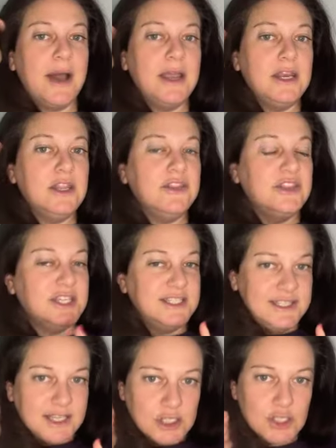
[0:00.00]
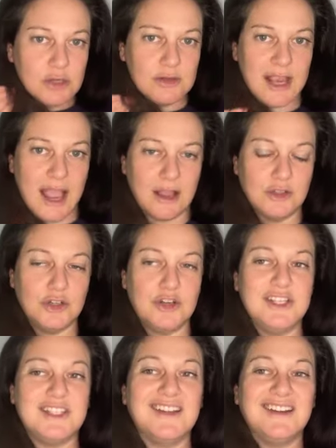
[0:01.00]
But the digital calendar
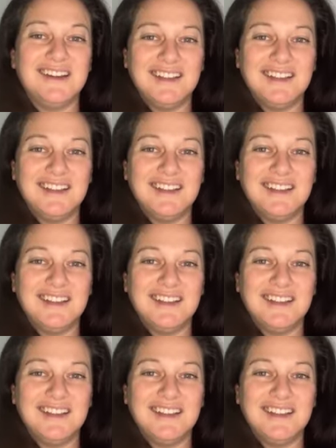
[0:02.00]
is going